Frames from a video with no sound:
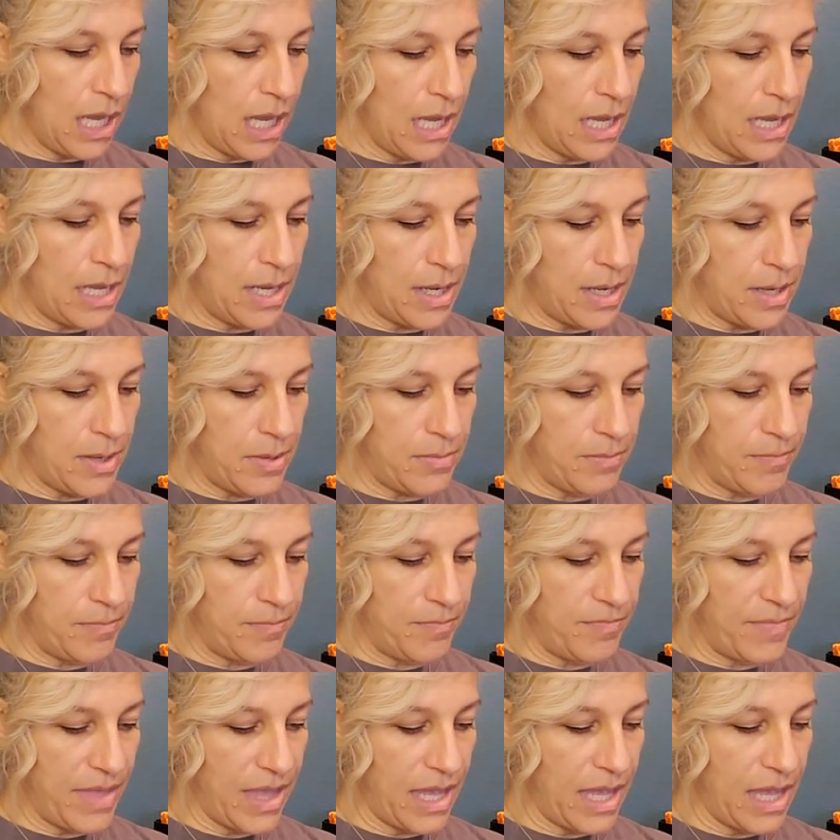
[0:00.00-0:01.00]

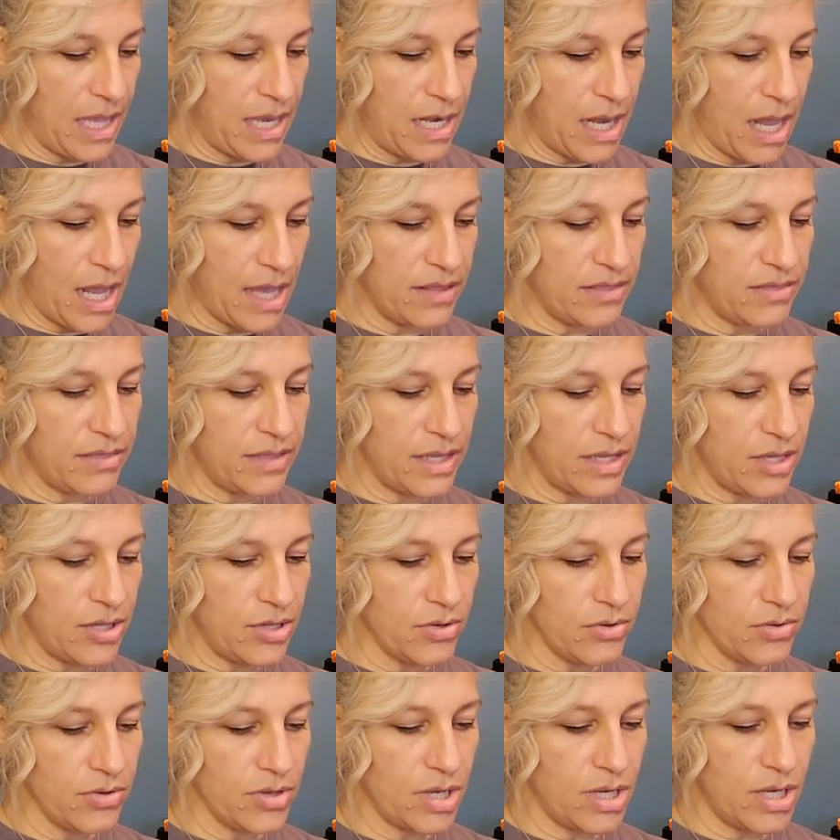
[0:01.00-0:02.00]
And I think
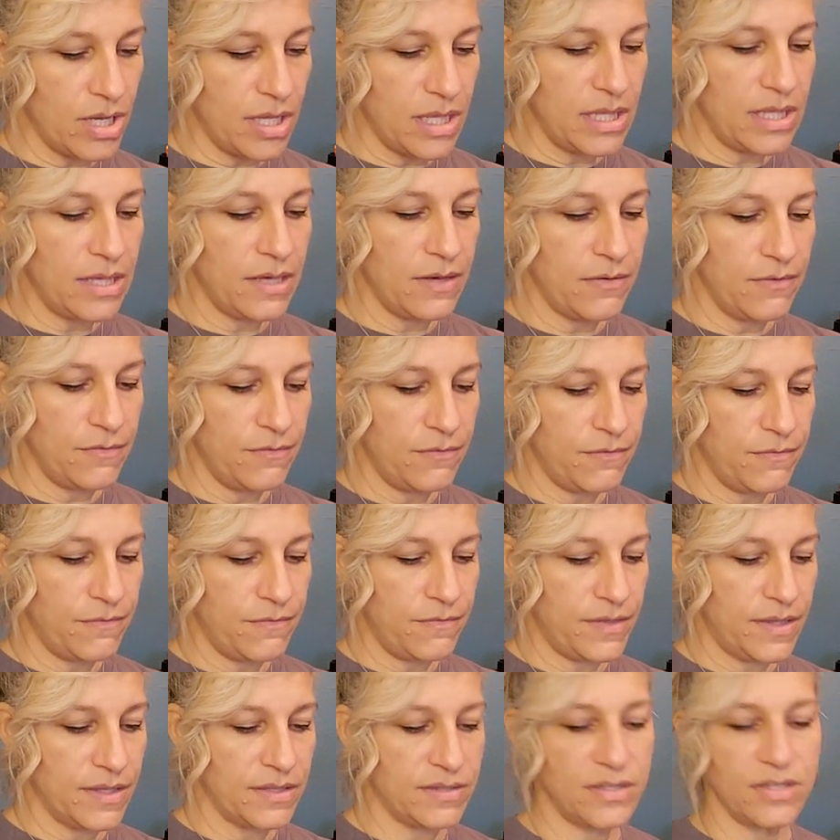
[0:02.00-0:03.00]
you're going to
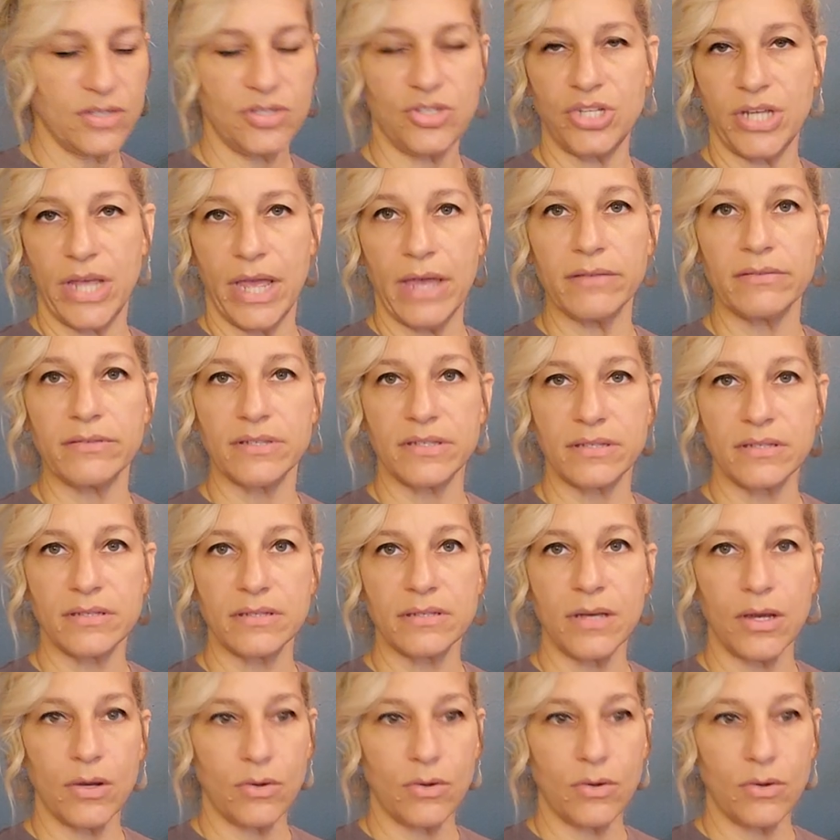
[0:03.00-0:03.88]
give this a chance.